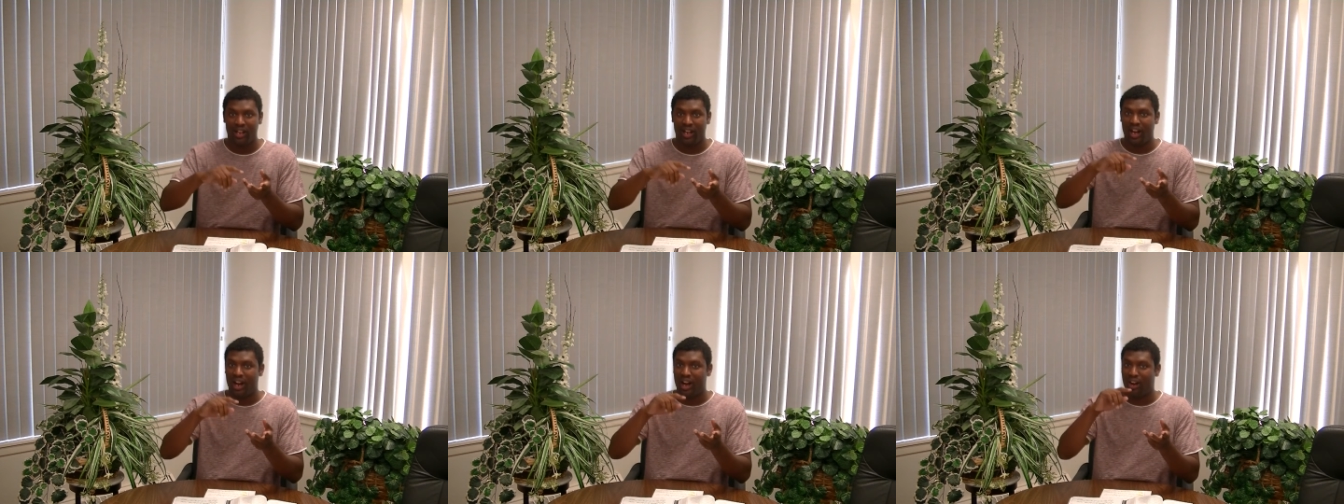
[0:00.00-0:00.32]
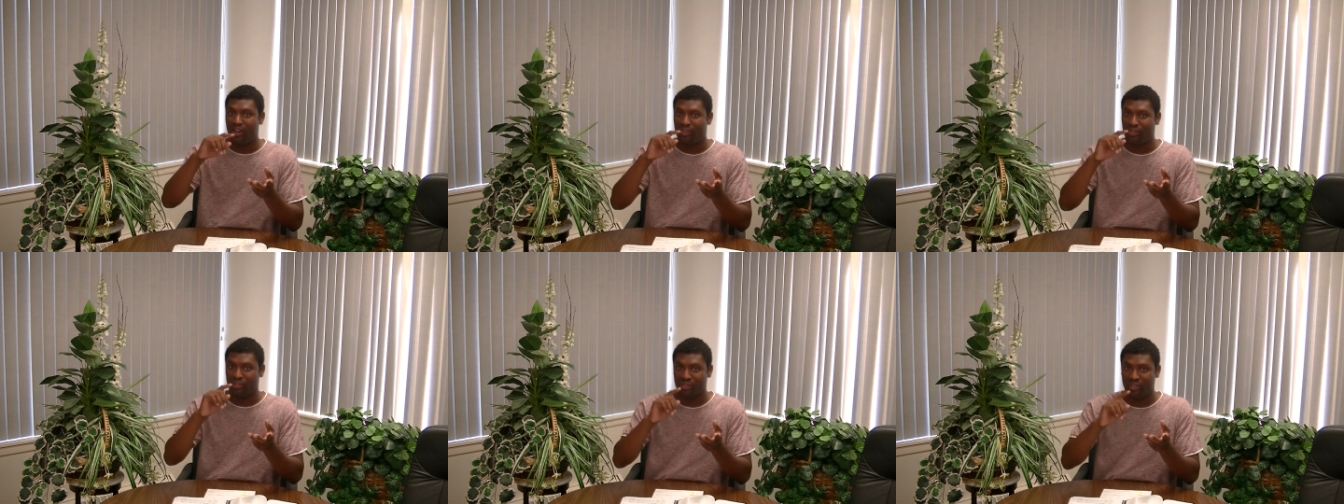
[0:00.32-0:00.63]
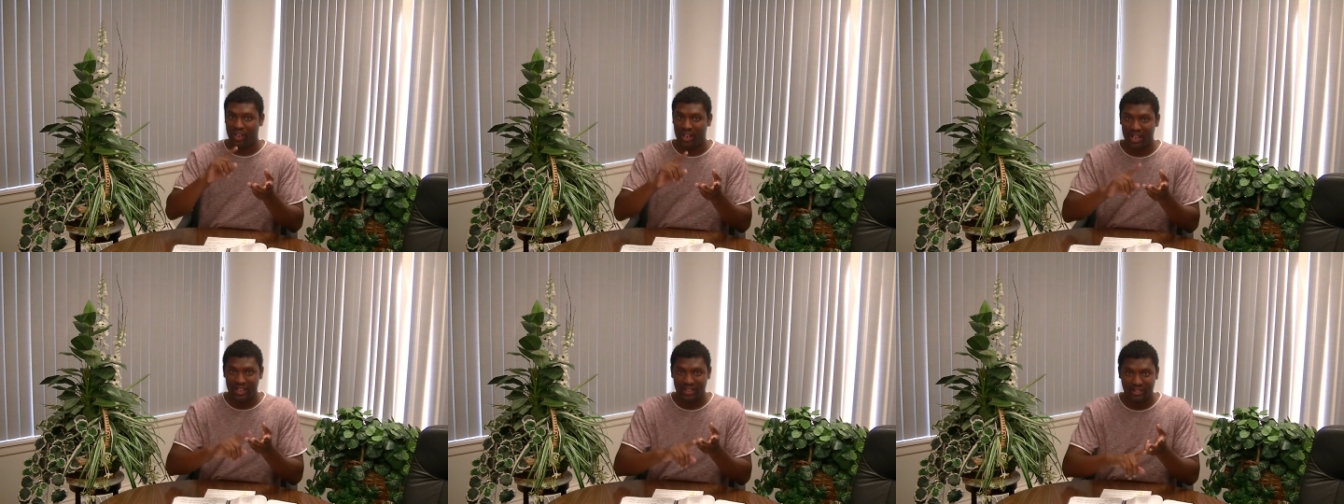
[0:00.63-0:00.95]
I'll
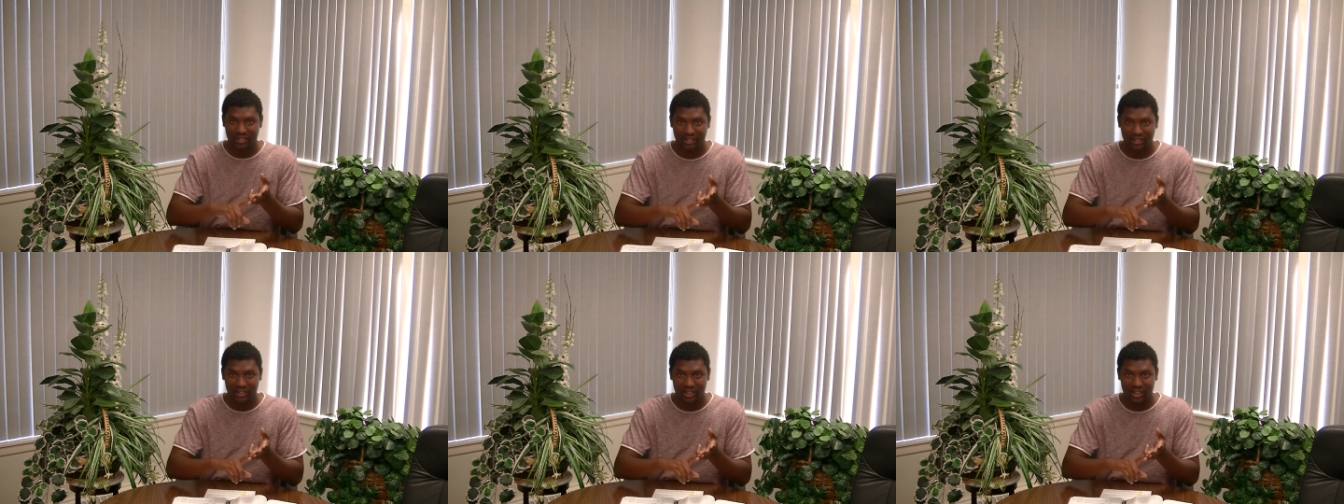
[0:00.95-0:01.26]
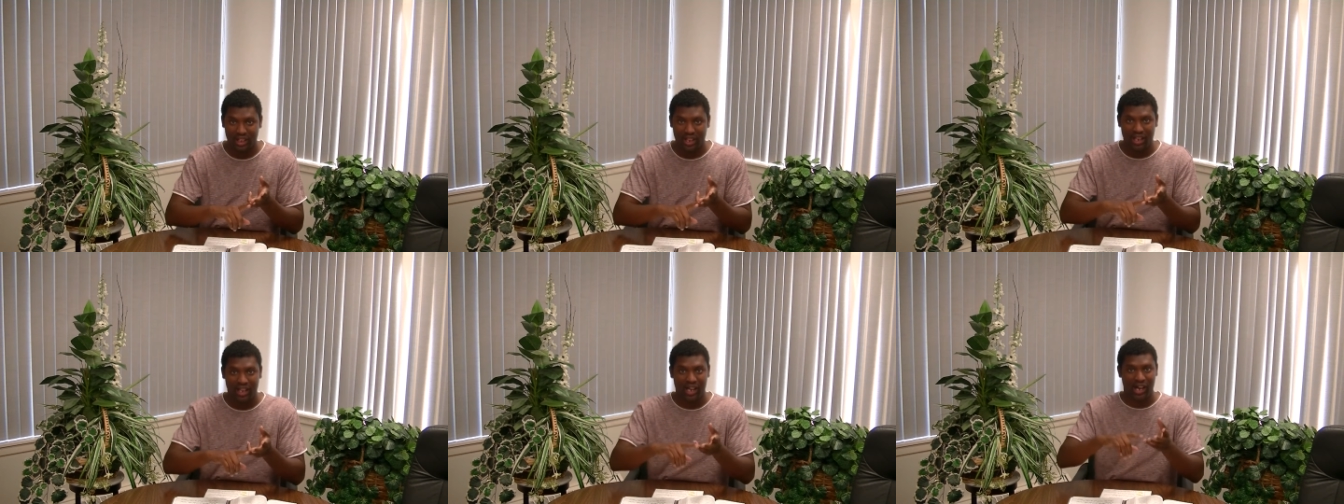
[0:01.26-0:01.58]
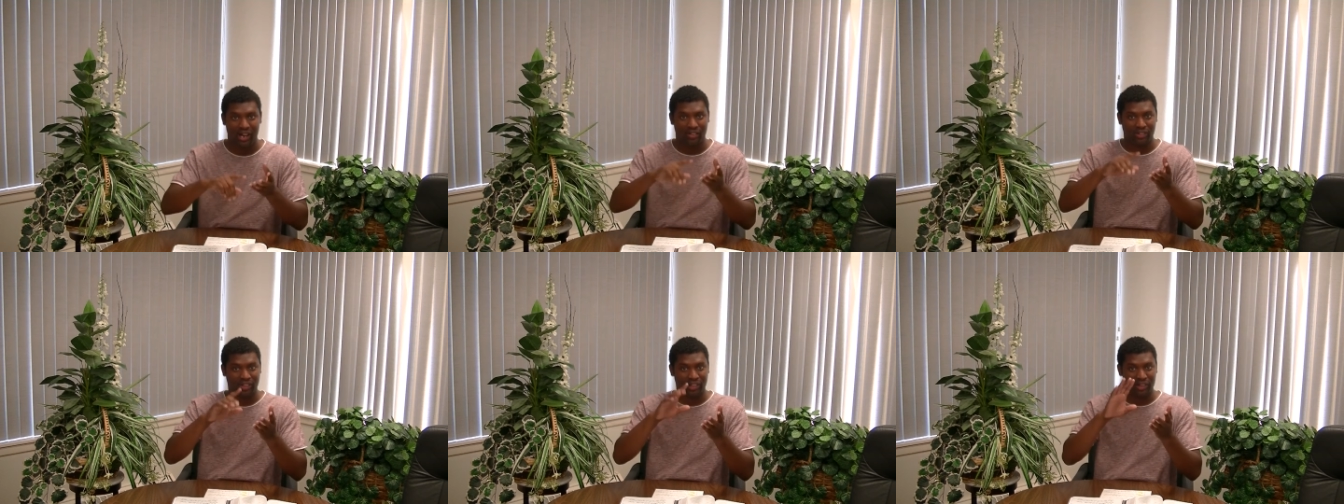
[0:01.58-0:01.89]
rest, and
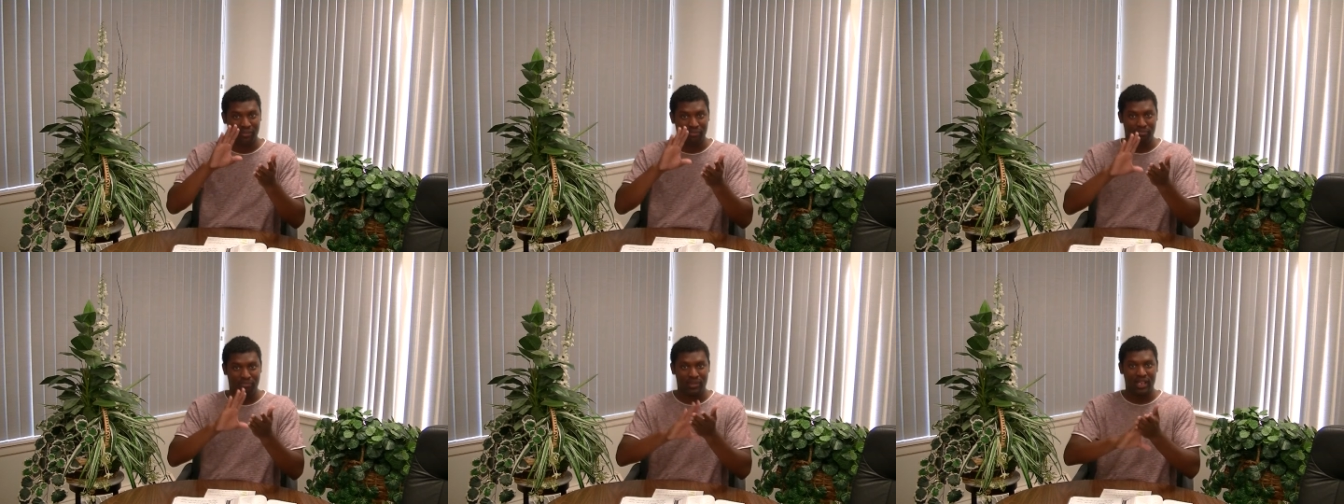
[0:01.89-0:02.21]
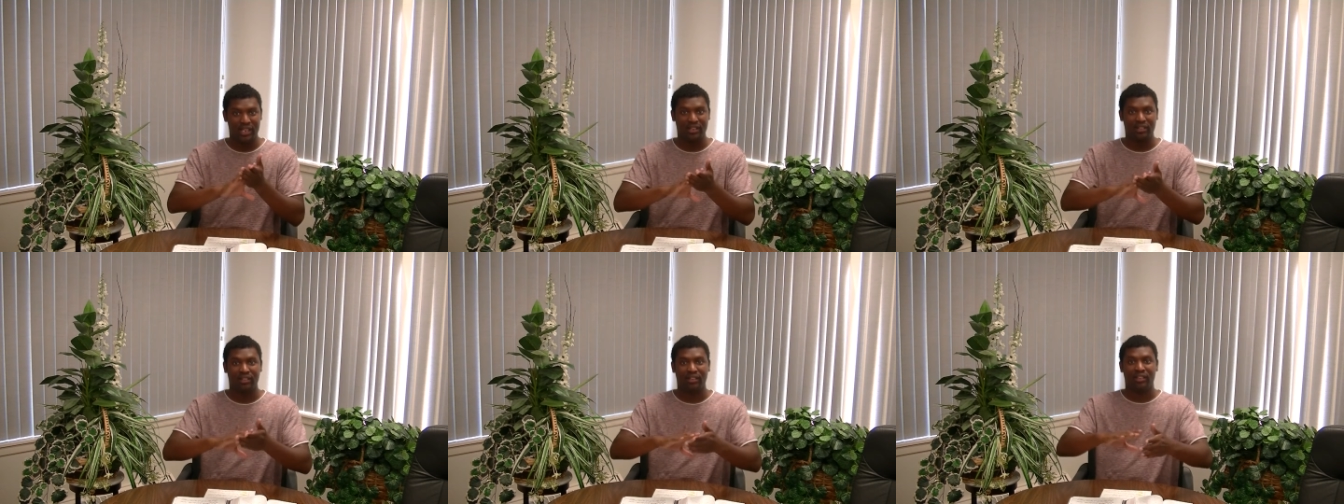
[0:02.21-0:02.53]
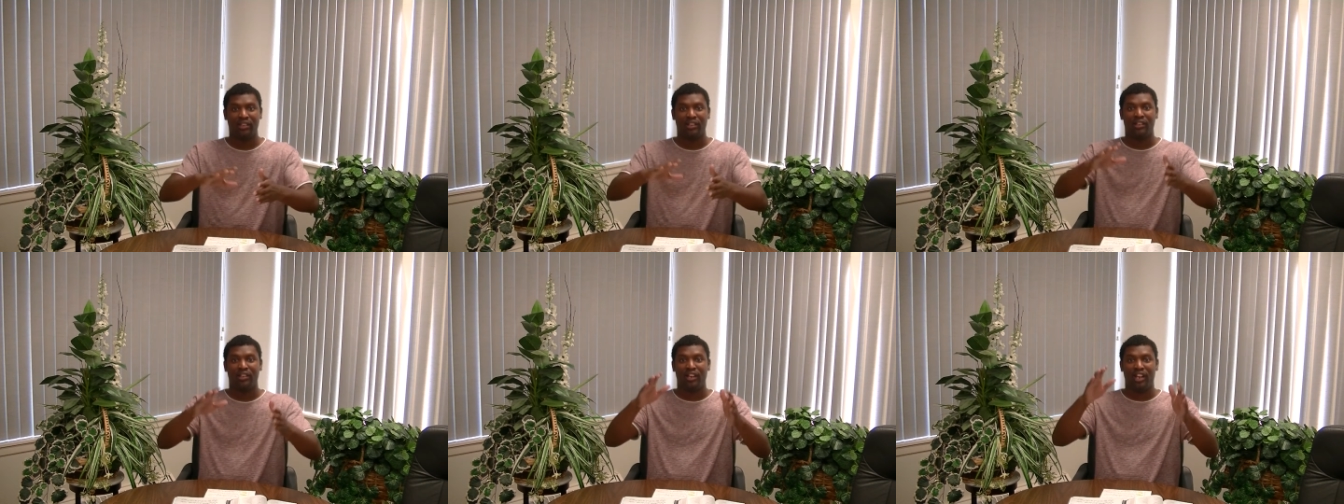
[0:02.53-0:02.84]
I'll commit
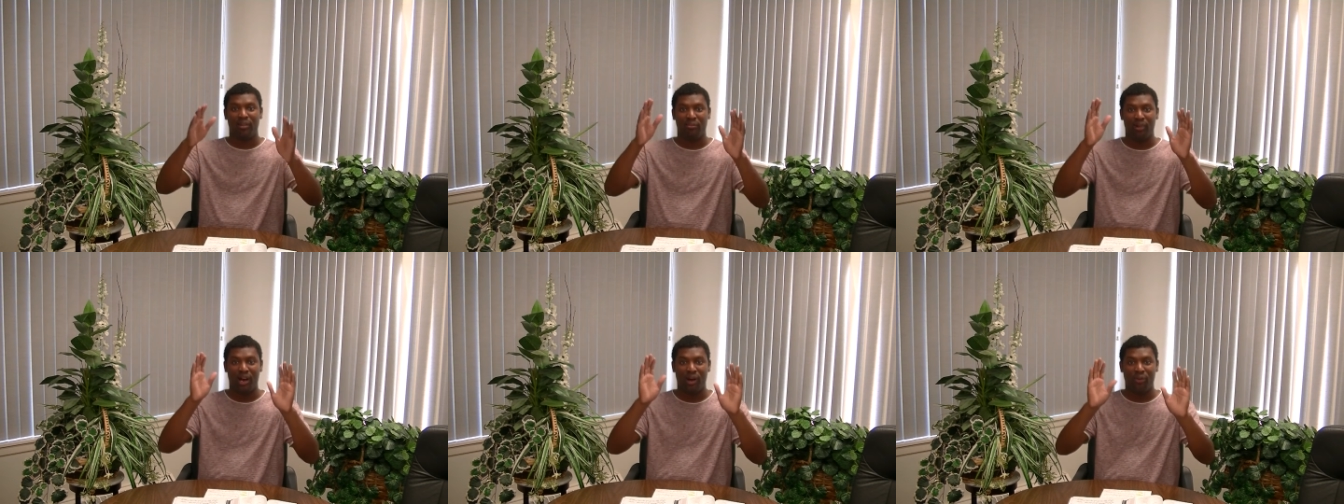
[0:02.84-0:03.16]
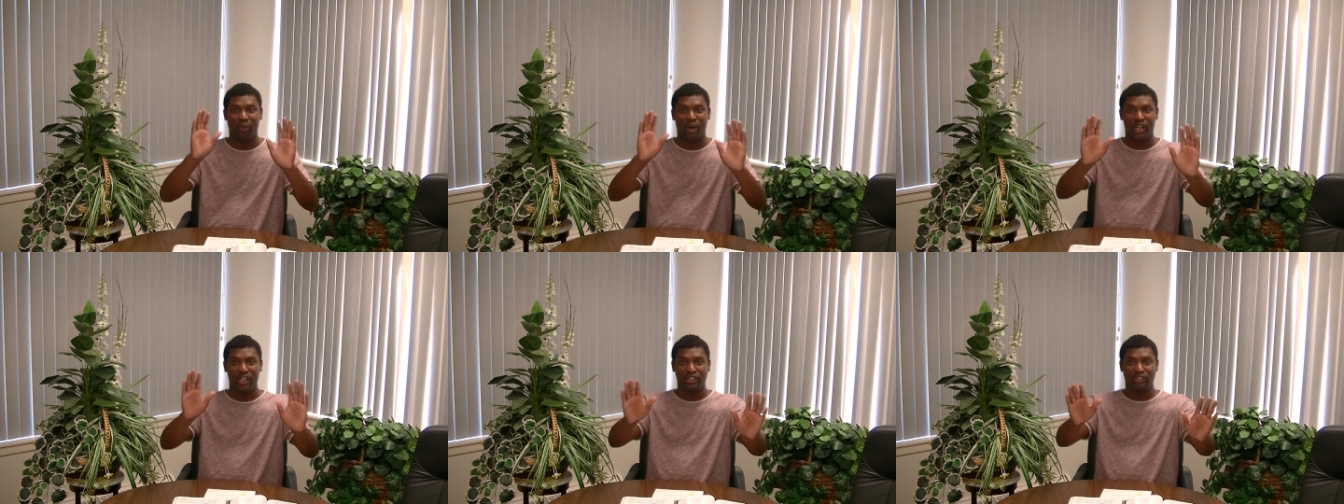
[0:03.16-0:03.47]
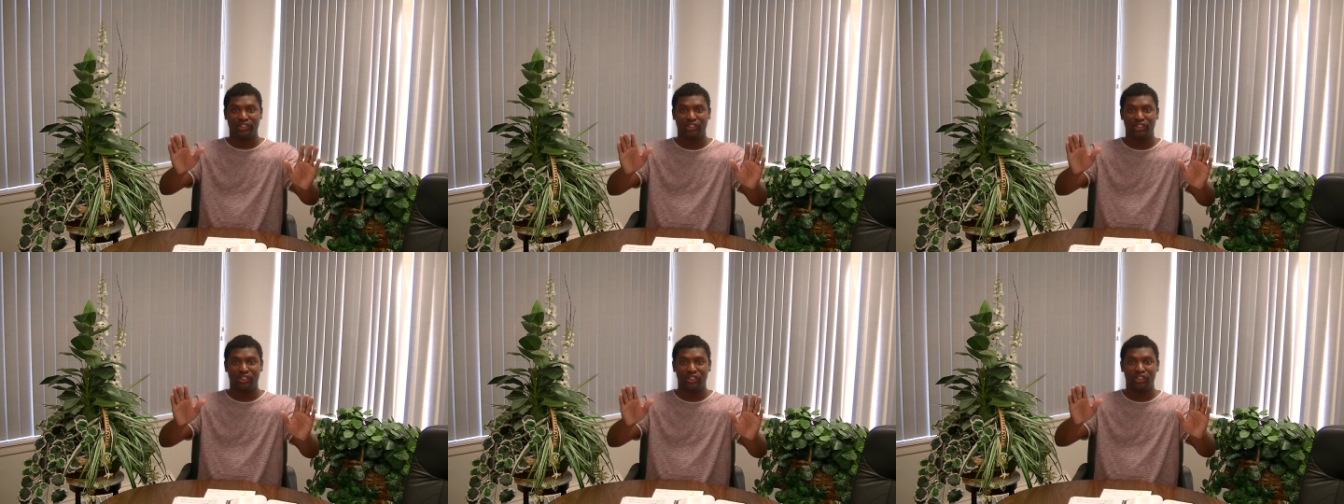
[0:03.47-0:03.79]
my ways
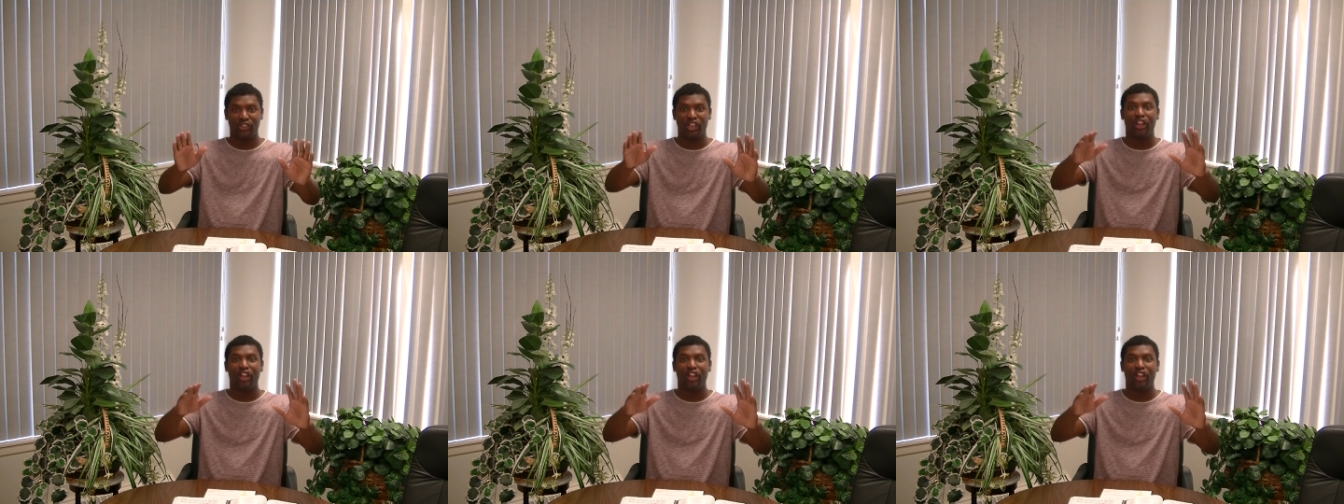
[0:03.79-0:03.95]
to you.